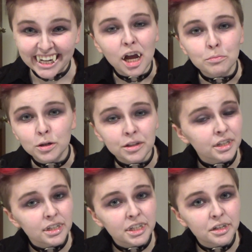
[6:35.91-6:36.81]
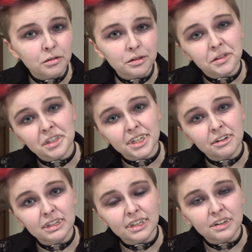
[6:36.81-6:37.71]
I personally don't do the
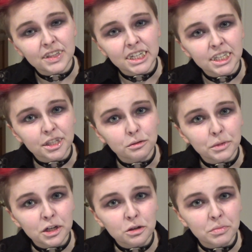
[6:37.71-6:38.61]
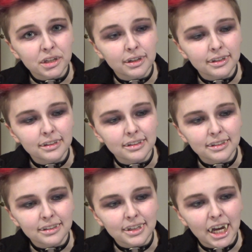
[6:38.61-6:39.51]
scary side of things so much
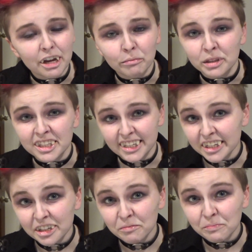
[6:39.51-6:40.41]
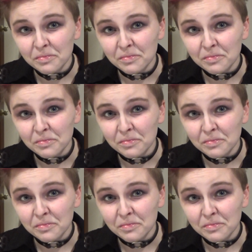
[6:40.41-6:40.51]
because I'm sick,